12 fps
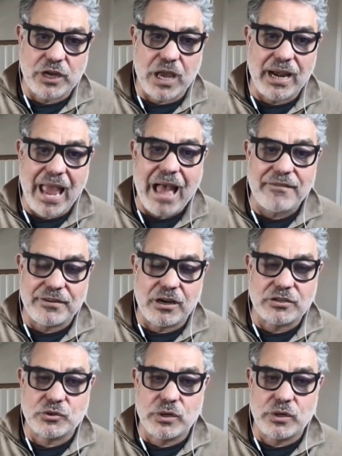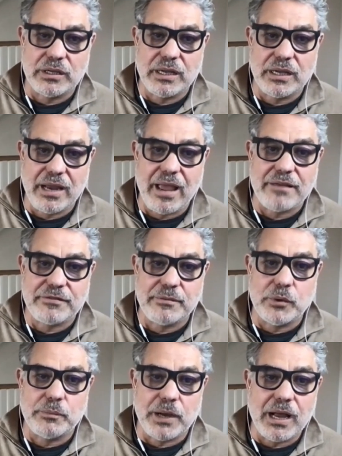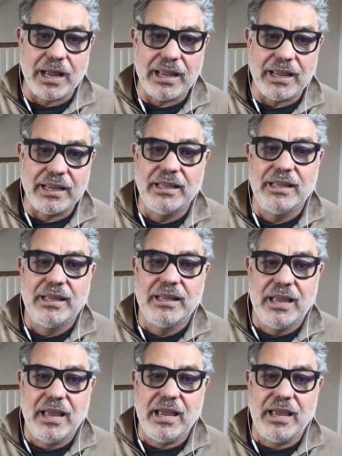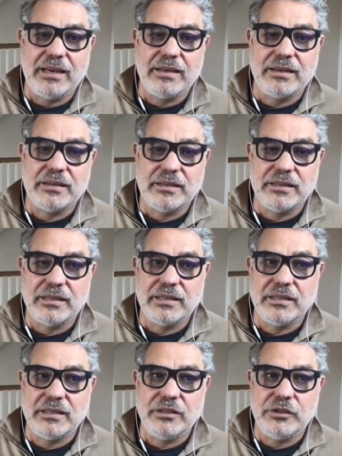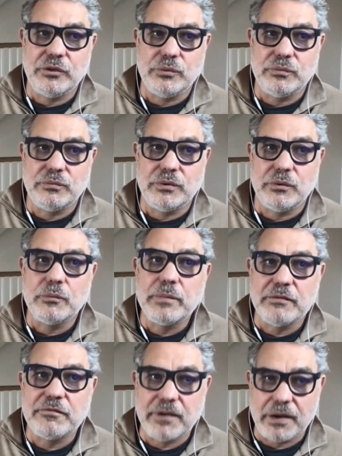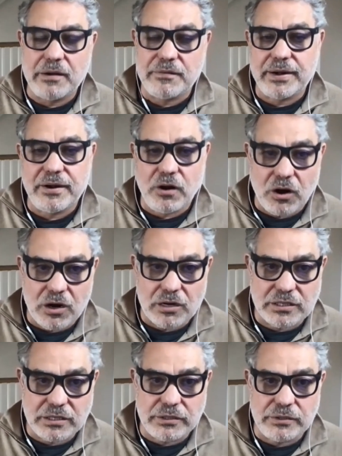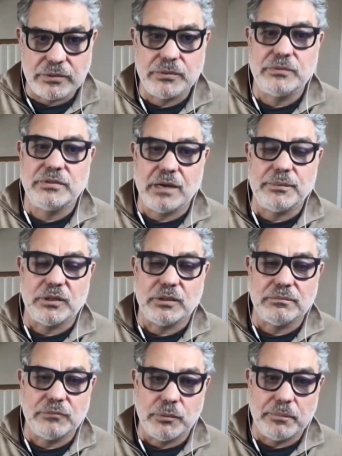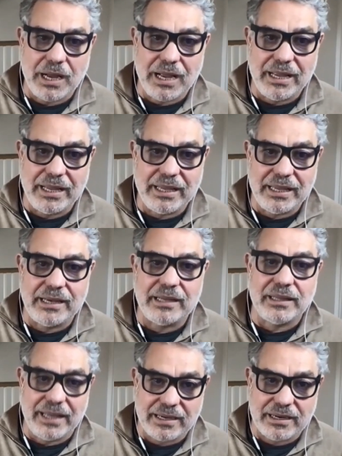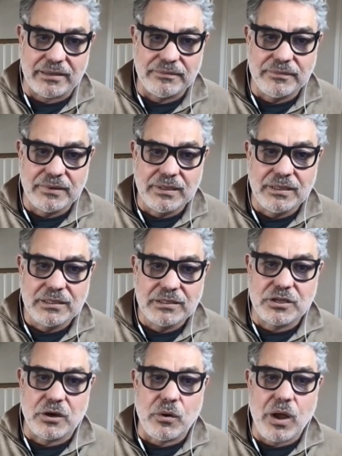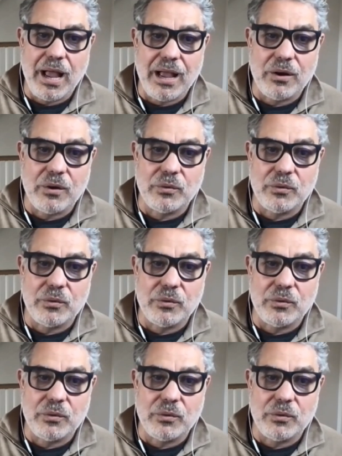This is a movie that was shot half in Australia and half in Mumbai, and it would be very very hard to double Mumbai in Atlanta.